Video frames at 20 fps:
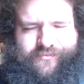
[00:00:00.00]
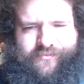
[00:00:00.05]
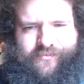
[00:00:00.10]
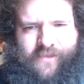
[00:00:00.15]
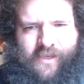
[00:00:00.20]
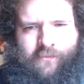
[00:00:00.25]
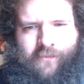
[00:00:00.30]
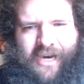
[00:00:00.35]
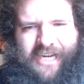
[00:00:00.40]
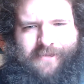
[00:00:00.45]

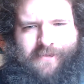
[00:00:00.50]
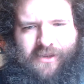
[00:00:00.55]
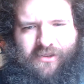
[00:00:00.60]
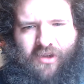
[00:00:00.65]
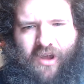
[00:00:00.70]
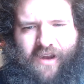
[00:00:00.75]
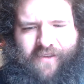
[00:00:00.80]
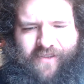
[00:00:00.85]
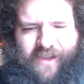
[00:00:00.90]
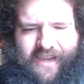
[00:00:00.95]
Reminds me a
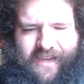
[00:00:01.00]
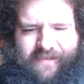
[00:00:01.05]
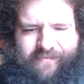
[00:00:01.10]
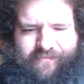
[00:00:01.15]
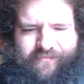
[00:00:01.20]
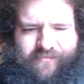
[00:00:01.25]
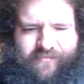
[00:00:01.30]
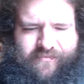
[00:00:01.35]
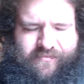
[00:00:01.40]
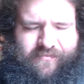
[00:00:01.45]
lot of like
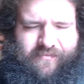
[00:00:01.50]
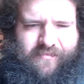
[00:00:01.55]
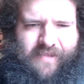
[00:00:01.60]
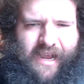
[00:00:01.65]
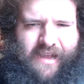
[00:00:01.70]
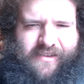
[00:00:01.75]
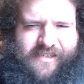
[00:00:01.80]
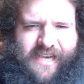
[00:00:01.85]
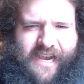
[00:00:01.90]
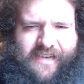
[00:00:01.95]

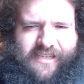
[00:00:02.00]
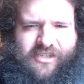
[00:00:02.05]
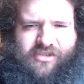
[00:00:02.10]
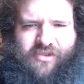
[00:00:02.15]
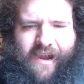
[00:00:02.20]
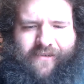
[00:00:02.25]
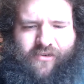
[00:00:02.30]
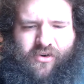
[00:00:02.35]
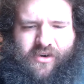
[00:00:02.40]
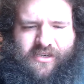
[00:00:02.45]
how Taxi
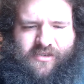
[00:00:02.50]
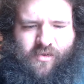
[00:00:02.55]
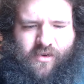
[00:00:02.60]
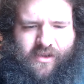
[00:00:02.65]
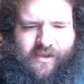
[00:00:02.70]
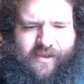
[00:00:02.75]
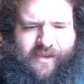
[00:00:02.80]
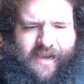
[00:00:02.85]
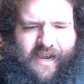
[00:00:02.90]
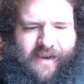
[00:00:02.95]
Driver is,
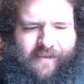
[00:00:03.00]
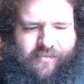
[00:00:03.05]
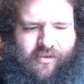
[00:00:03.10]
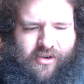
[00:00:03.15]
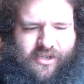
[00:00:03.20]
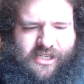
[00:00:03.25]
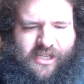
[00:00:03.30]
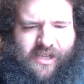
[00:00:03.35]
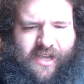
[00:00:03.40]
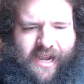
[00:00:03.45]
where it kind of
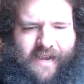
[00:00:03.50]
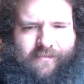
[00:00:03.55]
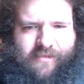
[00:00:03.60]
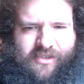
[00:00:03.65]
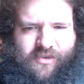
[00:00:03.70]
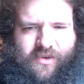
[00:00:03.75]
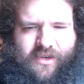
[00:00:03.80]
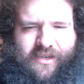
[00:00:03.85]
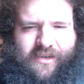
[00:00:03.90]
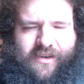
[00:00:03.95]
blurs the line
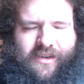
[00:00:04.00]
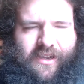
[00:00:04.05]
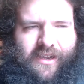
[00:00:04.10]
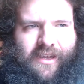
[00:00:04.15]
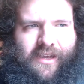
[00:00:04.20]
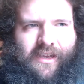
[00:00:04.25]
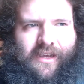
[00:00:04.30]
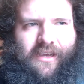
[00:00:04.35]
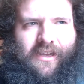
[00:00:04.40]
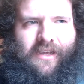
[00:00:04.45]
between
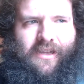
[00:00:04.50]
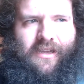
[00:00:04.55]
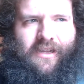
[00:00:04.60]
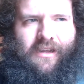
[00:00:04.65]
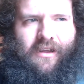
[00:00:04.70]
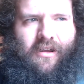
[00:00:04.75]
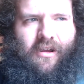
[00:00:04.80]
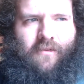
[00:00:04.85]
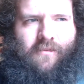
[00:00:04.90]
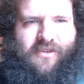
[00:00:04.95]

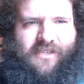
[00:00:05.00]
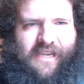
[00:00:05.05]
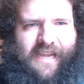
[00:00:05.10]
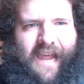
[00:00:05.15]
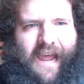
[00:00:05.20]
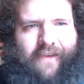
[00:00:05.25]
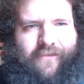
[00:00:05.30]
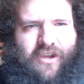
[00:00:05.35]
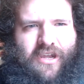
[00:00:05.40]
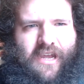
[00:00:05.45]
almost like
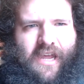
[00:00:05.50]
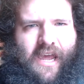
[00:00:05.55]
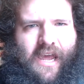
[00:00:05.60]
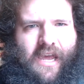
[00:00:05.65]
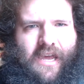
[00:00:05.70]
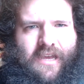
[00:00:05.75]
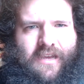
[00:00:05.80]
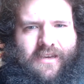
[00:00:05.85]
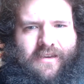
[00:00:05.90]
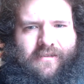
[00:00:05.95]
having
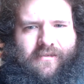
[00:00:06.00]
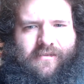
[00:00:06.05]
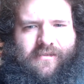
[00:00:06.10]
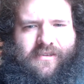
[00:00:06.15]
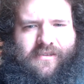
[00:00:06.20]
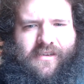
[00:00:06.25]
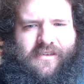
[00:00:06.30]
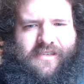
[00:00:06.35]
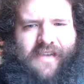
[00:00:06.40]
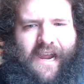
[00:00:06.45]
a
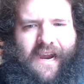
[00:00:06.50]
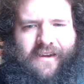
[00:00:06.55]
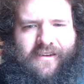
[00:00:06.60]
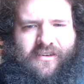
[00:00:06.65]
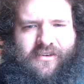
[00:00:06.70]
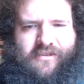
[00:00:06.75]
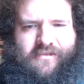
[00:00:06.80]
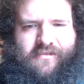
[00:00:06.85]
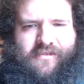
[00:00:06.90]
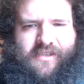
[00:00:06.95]
desire
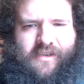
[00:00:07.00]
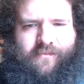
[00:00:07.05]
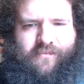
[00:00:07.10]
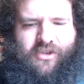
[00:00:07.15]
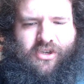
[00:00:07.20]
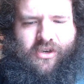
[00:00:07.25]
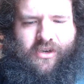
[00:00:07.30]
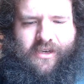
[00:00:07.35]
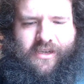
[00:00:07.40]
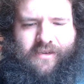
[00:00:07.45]
to do some
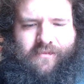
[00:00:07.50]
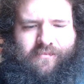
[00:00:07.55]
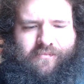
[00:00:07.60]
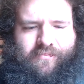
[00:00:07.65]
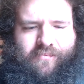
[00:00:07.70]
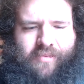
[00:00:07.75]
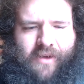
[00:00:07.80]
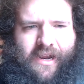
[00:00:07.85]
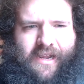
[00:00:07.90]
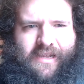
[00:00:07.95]
good,
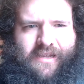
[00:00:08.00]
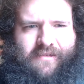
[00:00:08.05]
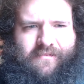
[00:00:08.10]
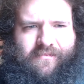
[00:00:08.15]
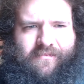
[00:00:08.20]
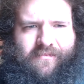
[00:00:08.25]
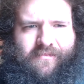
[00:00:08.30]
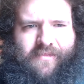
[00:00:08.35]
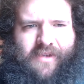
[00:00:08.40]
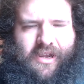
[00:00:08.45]
but
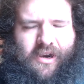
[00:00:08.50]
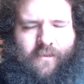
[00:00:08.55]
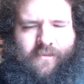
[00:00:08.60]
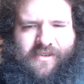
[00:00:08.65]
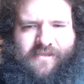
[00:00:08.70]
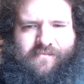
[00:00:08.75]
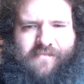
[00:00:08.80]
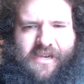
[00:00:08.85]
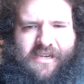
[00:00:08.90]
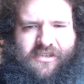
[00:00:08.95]
it
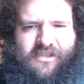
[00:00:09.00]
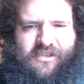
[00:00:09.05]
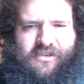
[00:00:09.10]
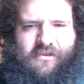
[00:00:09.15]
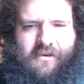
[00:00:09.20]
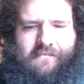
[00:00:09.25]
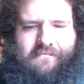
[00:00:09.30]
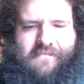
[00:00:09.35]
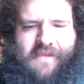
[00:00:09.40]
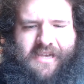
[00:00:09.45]
almost makes
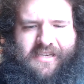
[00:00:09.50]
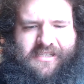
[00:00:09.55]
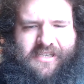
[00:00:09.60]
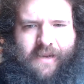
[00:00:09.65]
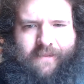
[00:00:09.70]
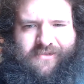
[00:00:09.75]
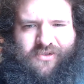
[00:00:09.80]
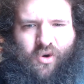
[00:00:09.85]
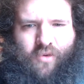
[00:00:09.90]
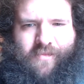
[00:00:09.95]
you a messed
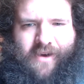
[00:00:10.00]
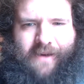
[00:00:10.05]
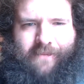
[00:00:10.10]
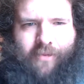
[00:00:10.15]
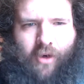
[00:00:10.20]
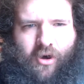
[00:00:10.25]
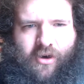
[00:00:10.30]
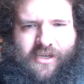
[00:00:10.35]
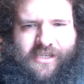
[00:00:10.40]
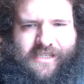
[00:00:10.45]
up, tormented
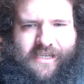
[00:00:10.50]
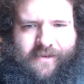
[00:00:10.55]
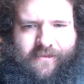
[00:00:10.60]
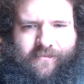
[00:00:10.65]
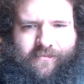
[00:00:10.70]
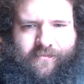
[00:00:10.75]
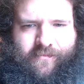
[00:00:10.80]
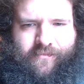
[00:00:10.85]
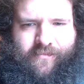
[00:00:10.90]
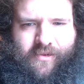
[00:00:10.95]

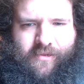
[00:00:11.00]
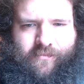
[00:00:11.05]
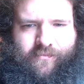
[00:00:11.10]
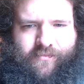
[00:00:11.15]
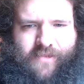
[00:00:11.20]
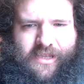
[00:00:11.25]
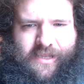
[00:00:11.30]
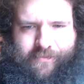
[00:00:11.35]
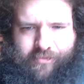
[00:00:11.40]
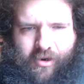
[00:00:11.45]
person
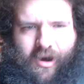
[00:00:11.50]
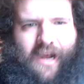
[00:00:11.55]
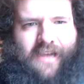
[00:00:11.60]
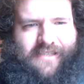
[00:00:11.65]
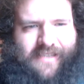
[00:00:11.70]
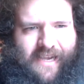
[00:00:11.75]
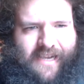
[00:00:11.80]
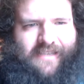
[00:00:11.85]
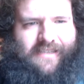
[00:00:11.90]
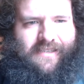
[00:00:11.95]
in the
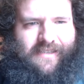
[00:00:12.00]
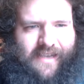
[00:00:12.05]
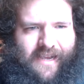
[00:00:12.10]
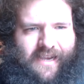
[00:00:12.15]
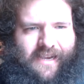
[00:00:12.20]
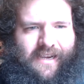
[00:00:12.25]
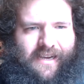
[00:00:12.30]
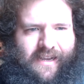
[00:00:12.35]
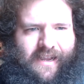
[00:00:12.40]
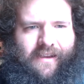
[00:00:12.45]
process.
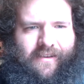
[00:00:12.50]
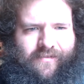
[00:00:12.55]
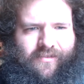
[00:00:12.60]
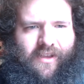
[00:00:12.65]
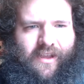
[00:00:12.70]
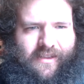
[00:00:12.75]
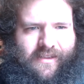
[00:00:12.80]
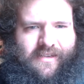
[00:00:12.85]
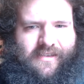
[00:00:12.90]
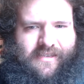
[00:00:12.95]
Like, and I feel
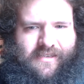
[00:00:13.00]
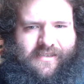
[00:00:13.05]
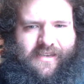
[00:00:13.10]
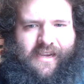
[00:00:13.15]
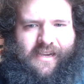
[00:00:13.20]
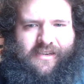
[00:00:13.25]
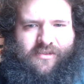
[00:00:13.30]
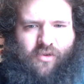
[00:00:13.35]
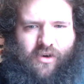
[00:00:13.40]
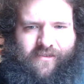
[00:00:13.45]
like this is
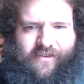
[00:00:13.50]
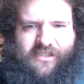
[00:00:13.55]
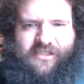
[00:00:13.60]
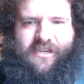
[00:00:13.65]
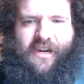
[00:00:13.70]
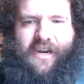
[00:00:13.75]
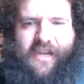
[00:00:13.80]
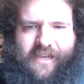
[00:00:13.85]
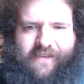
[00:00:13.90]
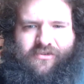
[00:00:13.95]
like sort of a
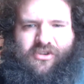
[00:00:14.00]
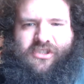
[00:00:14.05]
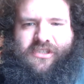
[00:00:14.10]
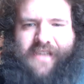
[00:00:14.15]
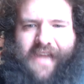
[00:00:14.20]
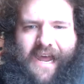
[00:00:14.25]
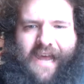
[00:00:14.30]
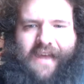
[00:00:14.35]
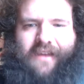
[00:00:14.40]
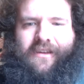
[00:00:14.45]
study of just
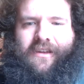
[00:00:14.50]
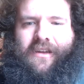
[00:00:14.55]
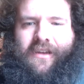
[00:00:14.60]
that